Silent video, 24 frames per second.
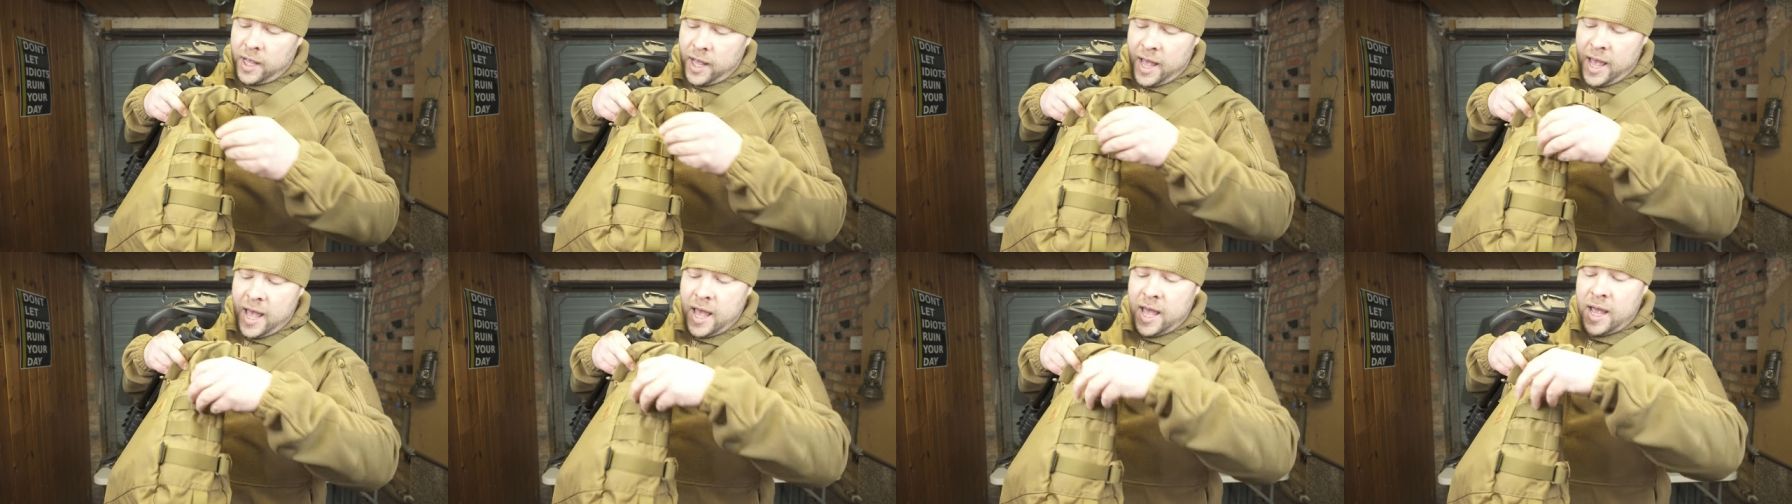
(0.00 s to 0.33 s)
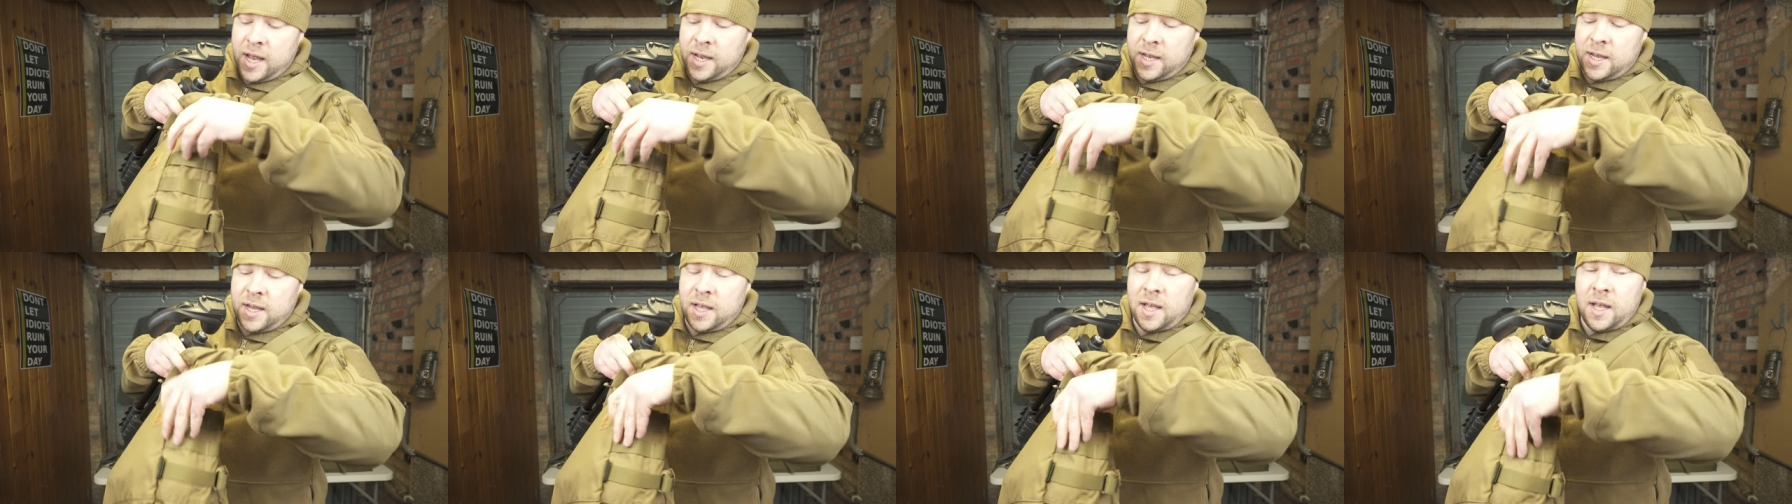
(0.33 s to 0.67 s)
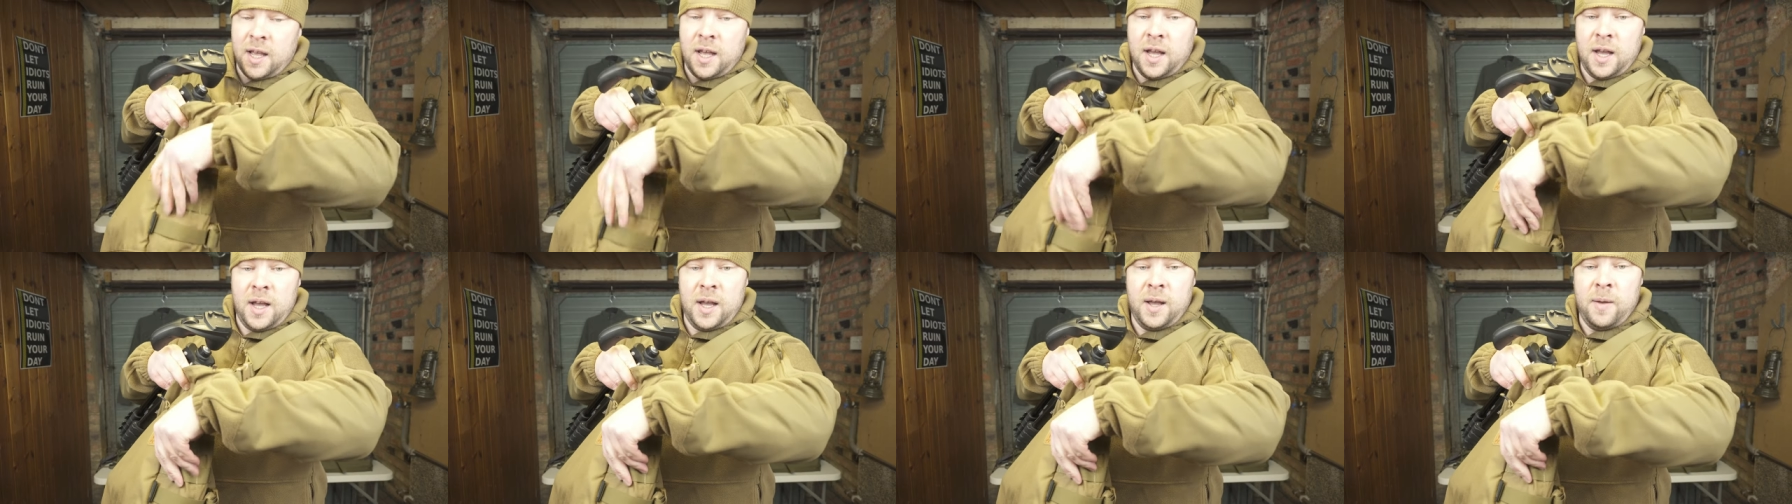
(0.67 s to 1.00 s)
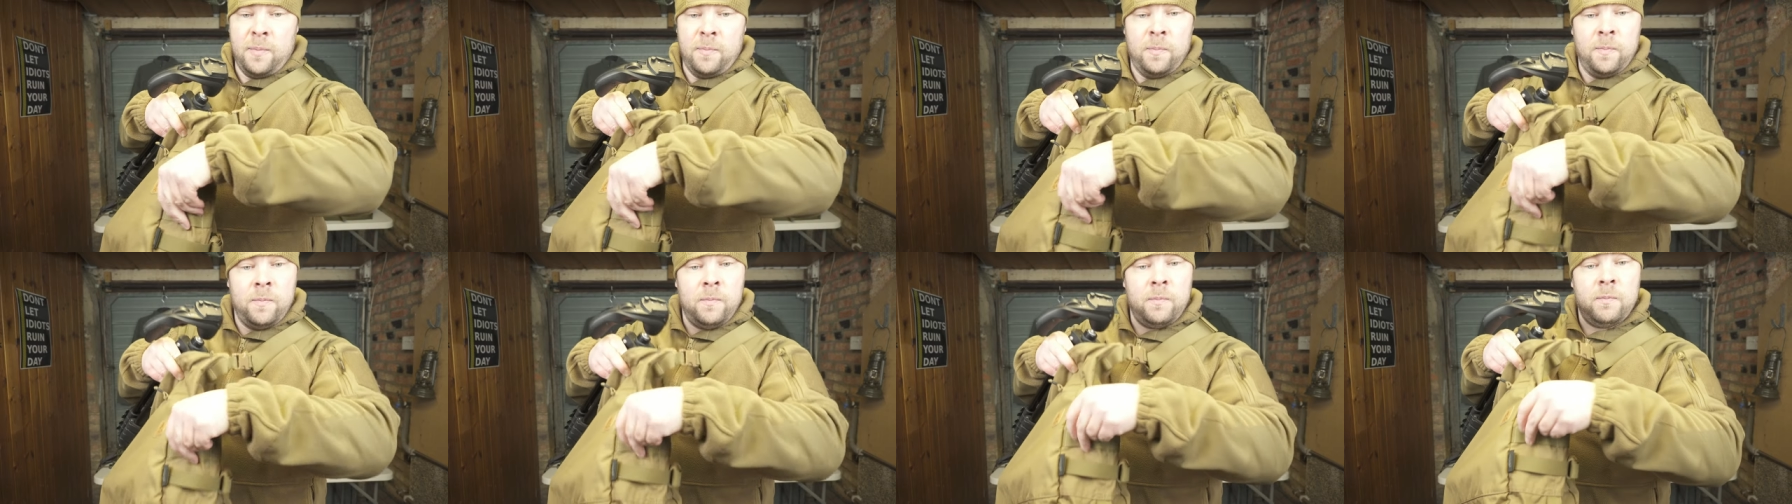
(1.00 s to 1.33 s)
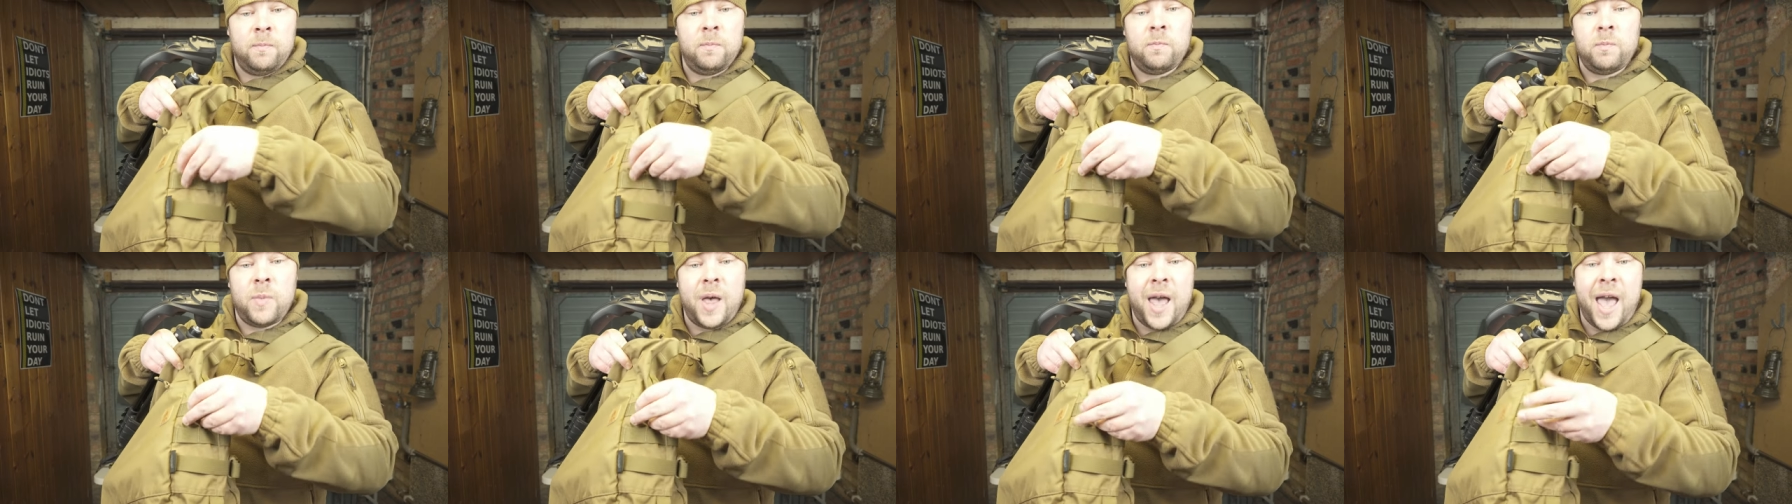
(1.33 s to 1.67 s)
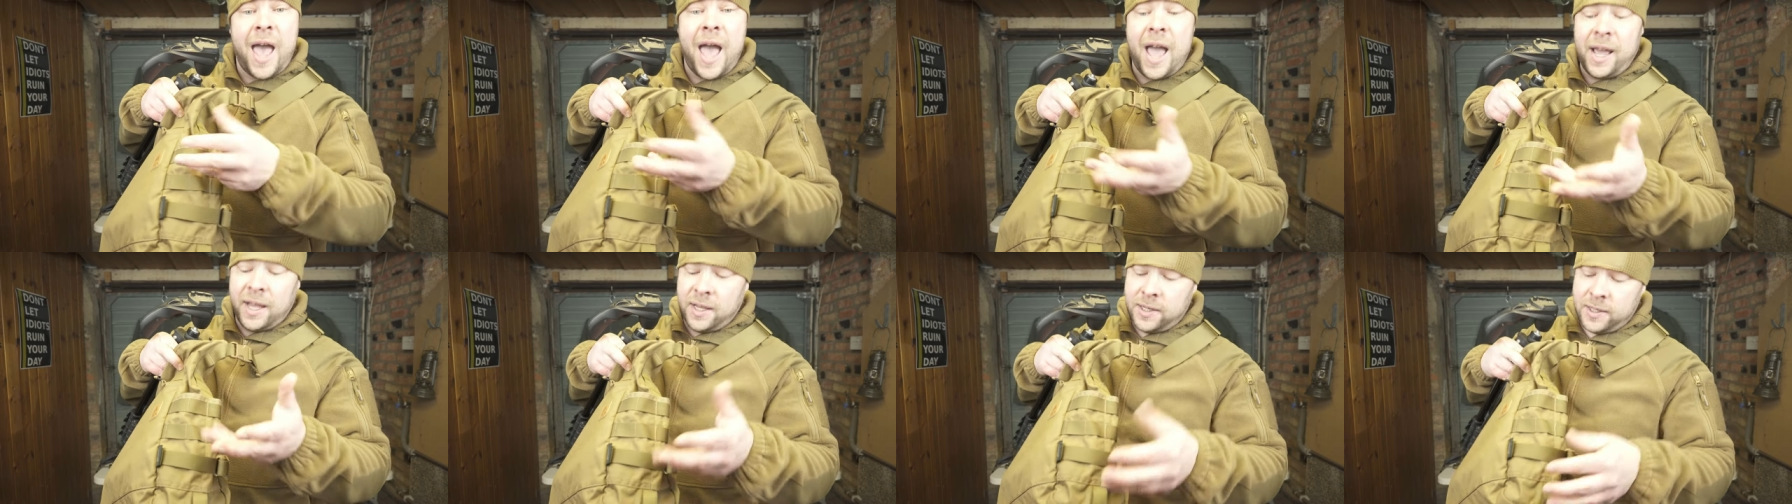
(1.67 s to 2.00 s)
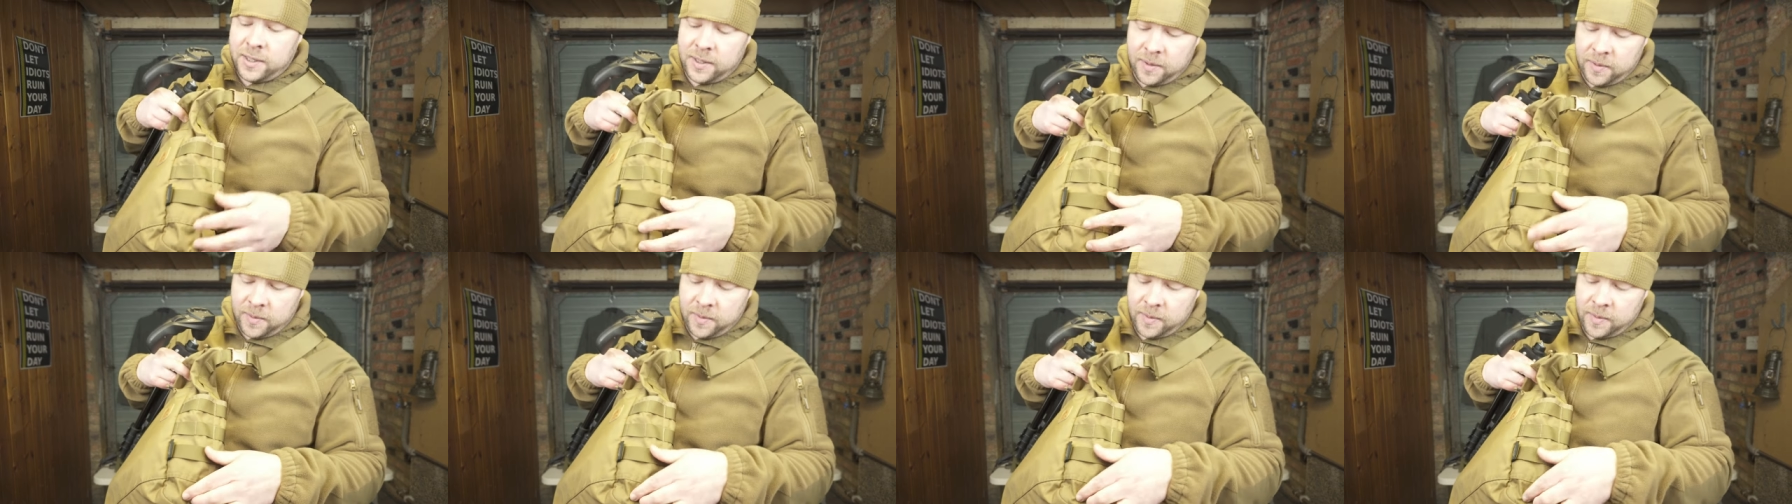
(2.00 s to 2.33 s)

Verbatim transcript: and axe,